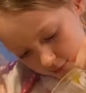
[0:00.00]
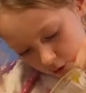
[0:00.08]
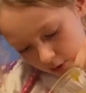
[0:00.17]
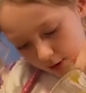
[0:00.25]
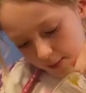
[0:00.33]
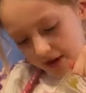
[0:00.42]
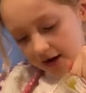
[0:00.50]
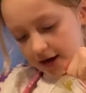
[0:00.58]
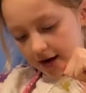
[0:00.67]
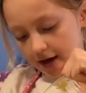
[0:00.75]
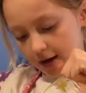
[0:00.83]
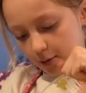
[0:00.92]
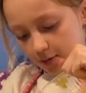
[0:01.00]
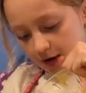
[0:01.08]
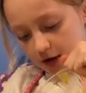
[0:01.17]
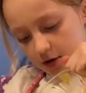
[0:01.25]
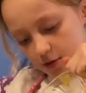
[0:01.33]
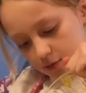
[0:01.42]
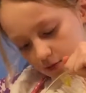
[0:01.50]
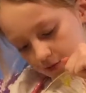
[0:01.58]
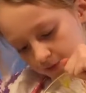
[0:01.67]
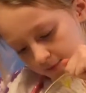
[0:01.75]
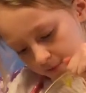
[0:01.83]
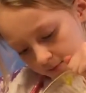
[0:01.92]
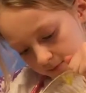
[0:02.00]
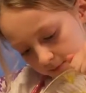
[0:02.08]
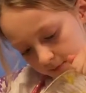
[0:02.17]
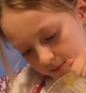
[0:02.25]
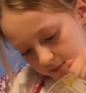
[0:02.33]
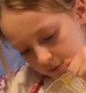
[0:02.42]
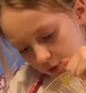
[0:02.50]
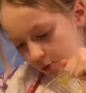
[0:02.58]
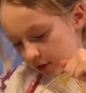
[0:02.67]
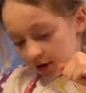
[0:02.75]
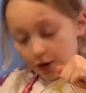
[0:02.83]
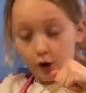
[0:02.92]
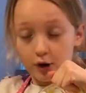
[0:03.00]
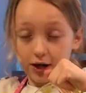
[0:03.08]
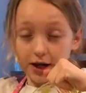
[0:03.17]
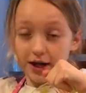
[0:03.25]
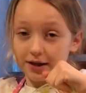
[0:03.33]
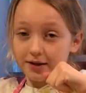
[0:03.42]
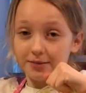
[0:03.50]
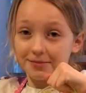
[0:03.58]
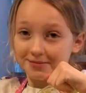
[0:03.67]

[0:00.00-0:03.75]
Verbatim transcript: or a parent helping you or a guardian.